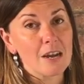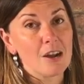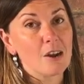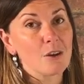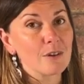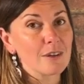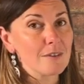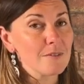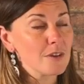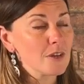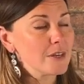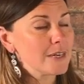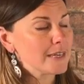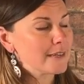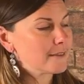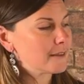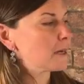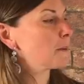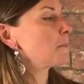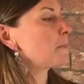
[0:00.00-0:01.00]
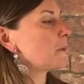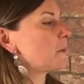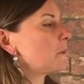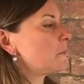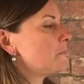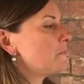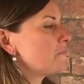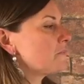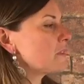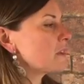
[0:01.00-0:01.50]
I'll give you an
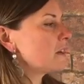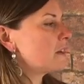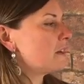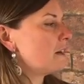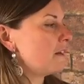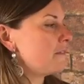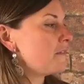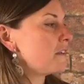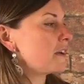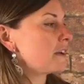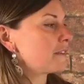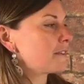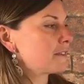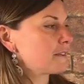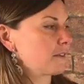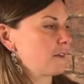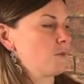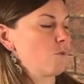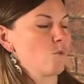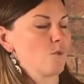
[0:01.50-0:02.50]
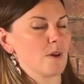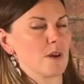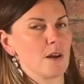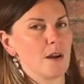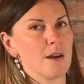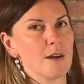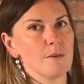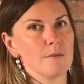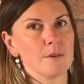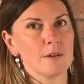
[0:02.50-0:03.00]
example of this. When
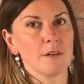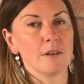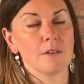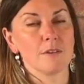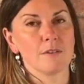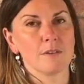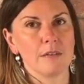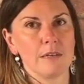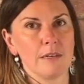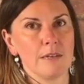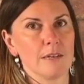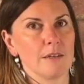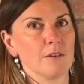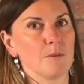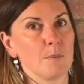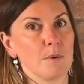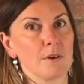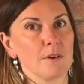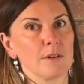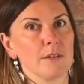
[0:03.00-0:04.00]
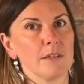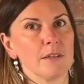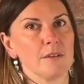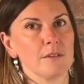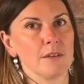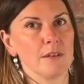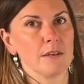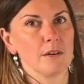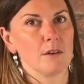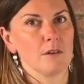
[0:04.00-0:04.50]
I was
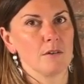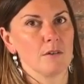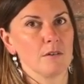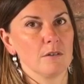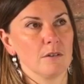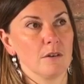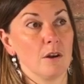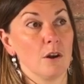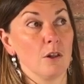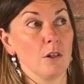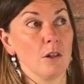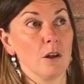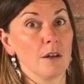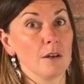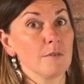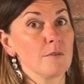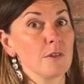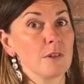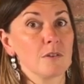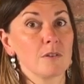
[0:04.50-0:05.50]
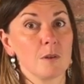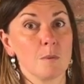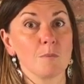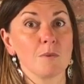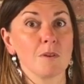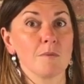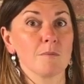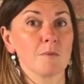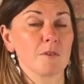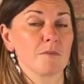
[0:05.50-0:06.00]
experiencing a lot of the
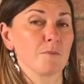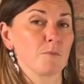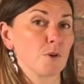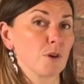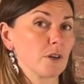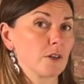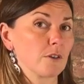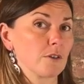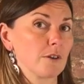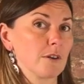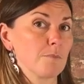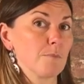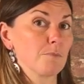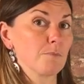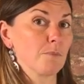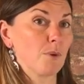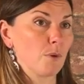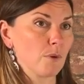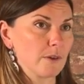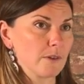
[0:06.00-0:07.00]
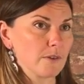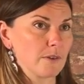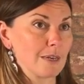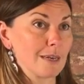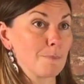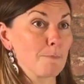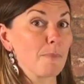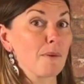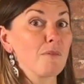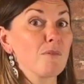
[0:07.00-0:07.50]
symptoms of mercury
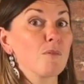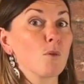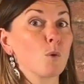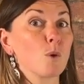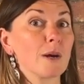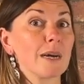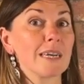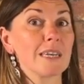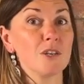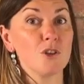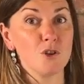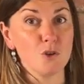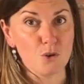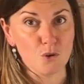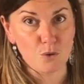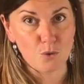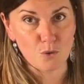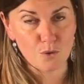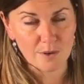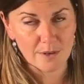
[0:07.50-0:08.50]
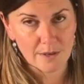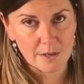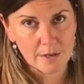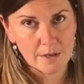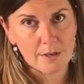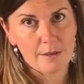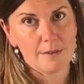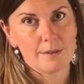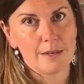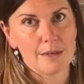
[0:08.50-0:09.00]
poisoning before I knew
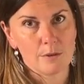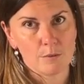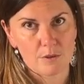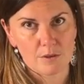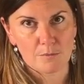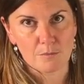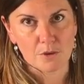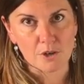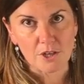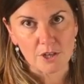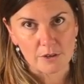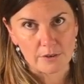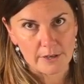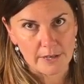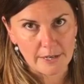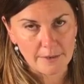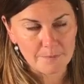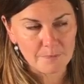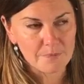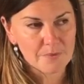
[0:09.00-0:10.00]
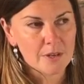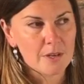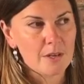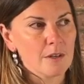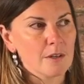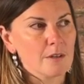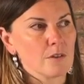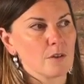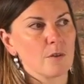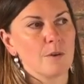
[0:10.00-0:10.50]
that it was mercury,
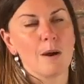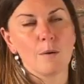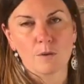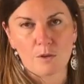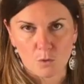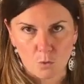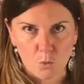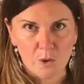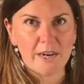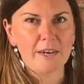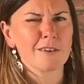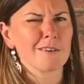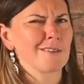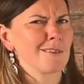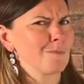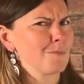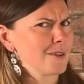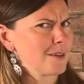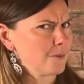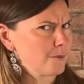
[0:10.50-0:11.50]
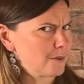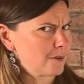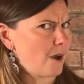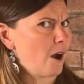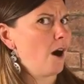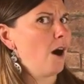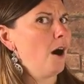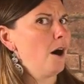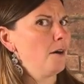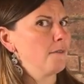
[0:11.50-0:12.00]
so I was aware something was
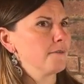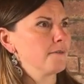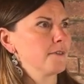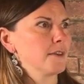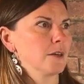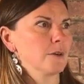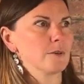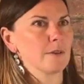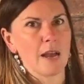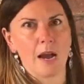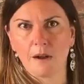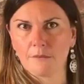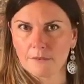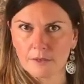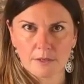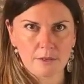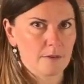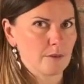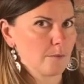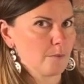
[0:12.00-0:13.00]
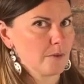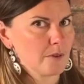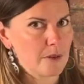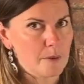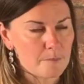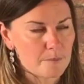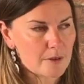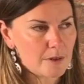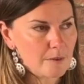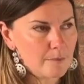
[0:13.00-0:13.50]
off and I was having some
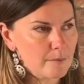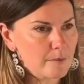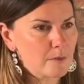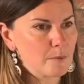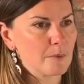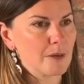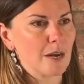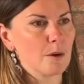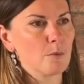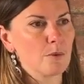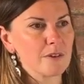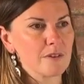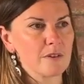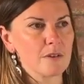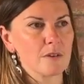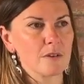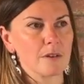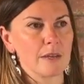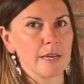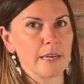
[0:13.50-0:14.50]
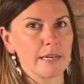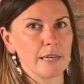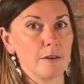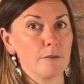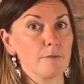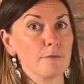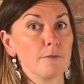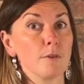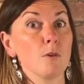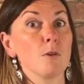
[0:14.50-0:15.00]
symptoms, but I wasn't like
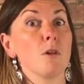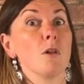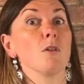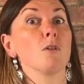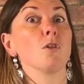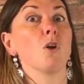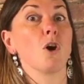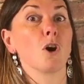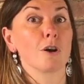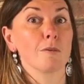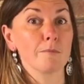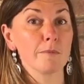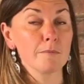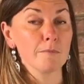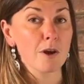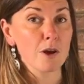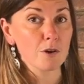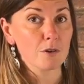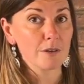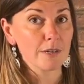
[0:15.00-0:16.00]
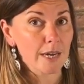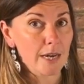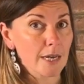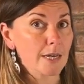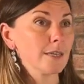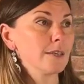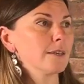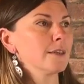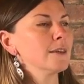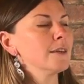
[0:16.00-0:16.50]
in full alarm mode
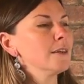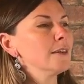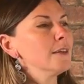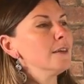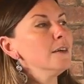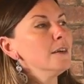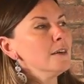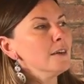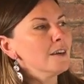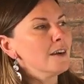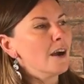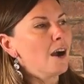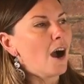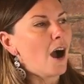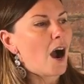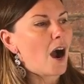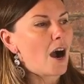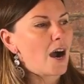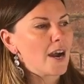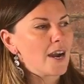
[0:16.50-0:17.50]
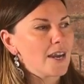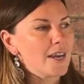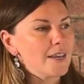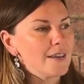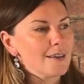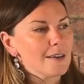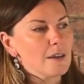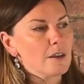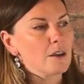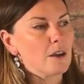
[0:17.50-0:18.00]
yet.
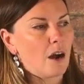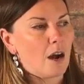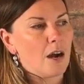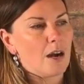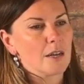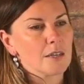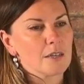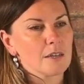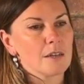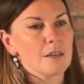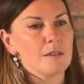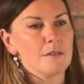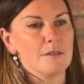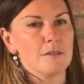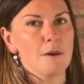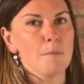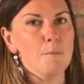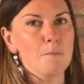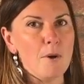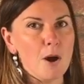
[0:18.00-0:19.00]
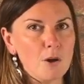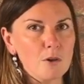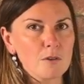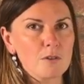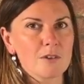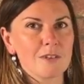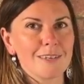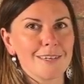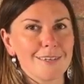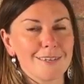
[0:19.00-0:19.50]
I got the
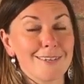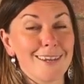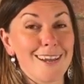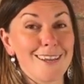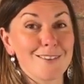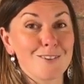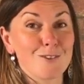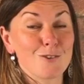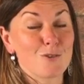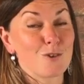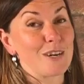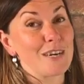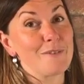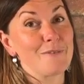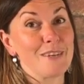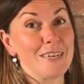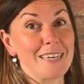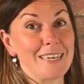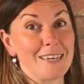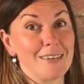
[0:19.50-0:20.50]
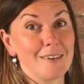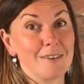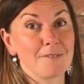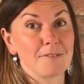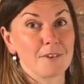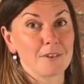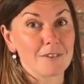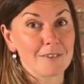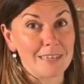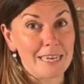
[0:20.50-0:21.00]
most intense craving
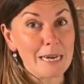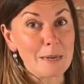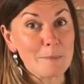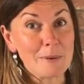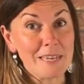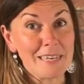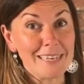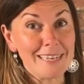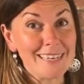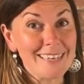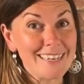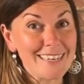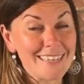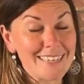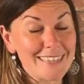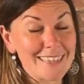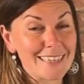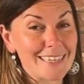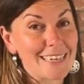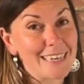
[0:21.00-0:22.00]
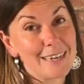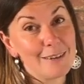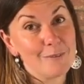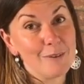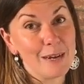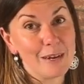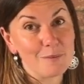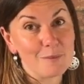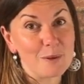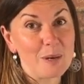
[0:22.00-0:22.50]
for salmon that I have
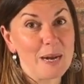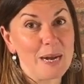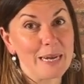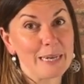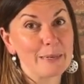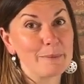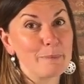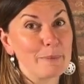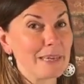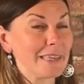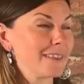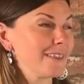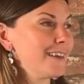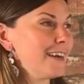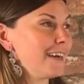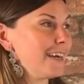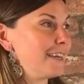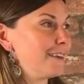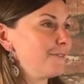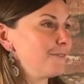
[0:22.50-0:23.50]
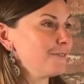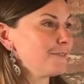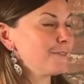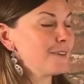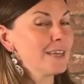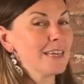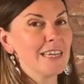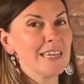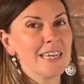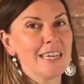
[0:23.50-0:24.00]
ever had in my life.
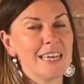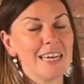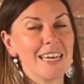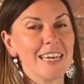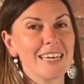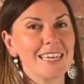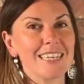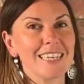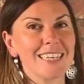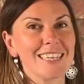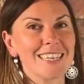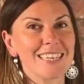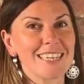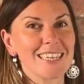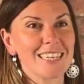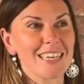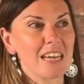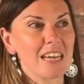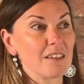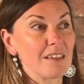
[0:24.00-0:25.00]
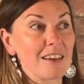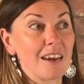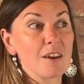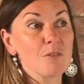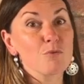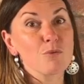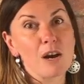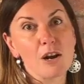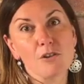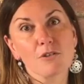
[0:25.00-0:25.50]
And like, I
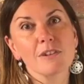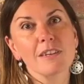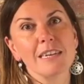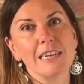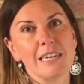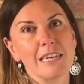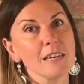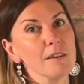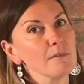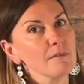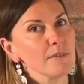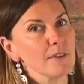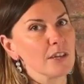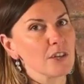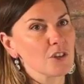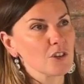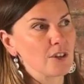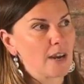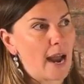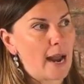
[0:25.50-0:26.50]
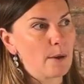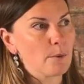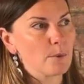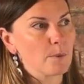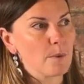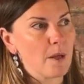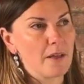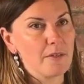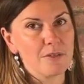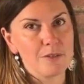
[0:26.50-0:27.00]
rarely eat fish. I,
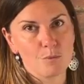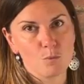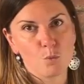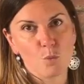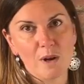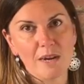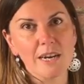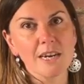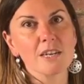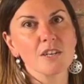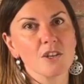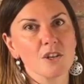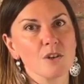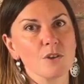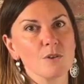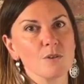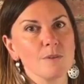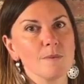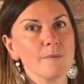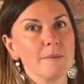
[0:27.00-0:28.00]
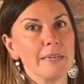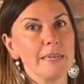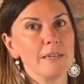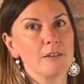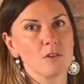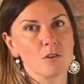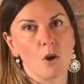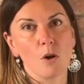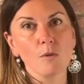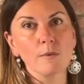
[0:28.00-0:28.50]
and when I do,
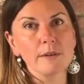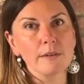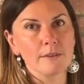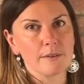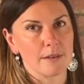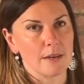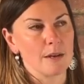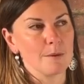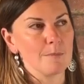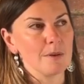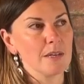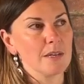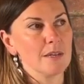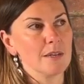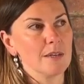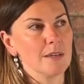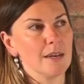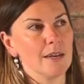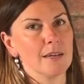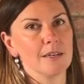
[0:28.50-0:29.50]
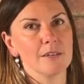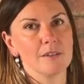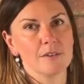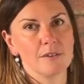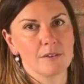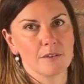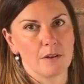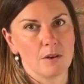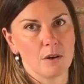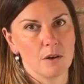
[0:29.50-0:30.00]
it's always salmon and
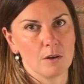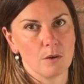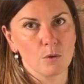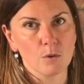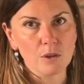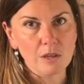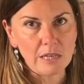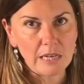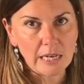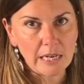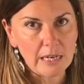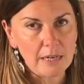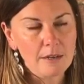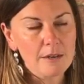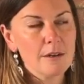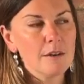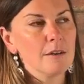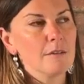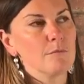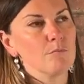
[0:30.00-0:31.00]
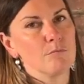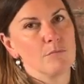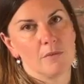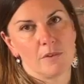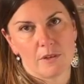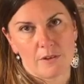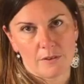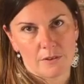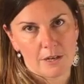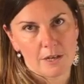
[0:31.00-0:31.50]
it's only
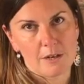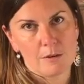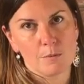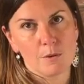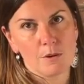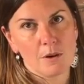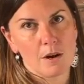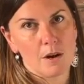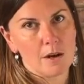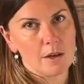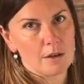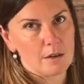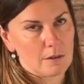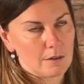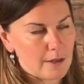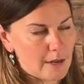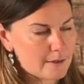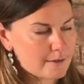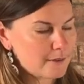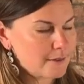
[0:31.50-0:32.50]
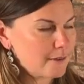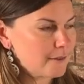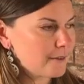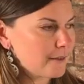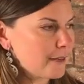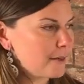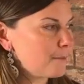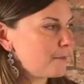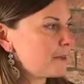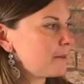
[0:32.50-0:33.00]
sustainable caught Alaskan
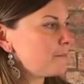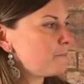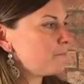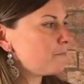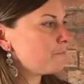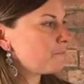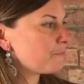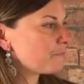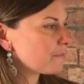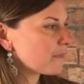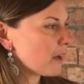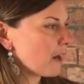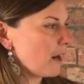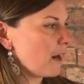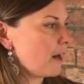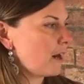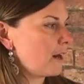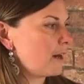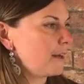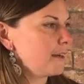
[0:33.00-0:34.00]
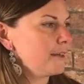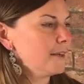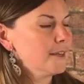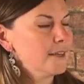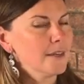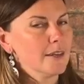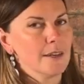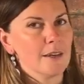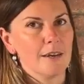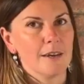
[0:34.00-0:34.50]
salmon. Uh,
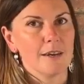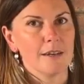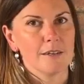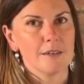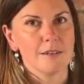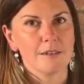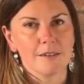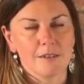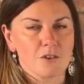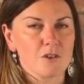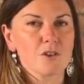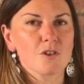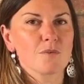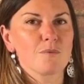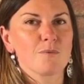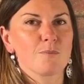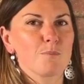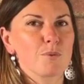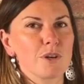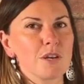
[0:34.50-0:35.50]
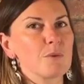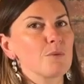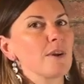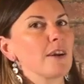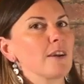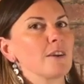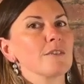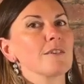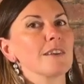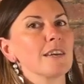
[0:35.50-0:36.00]
and it's just pretty
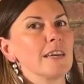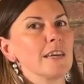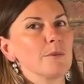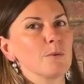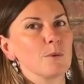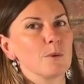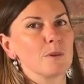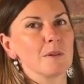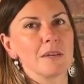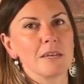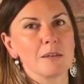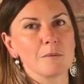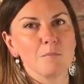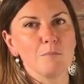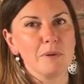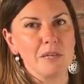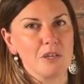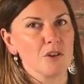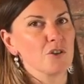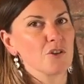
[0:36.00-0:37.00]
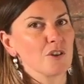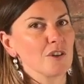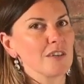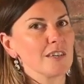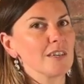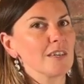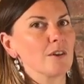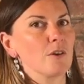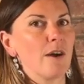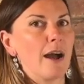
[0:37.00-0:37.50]
rare that I will like binge on
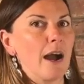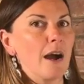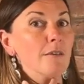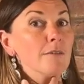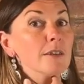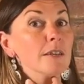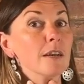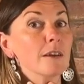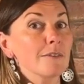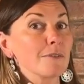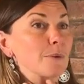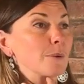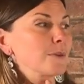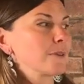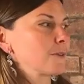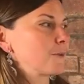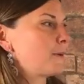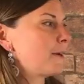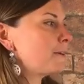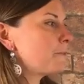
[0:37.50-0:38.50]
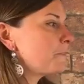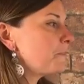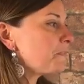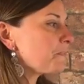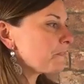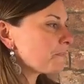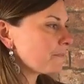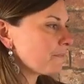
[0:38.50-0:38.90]
it. I'll have it every once in a while,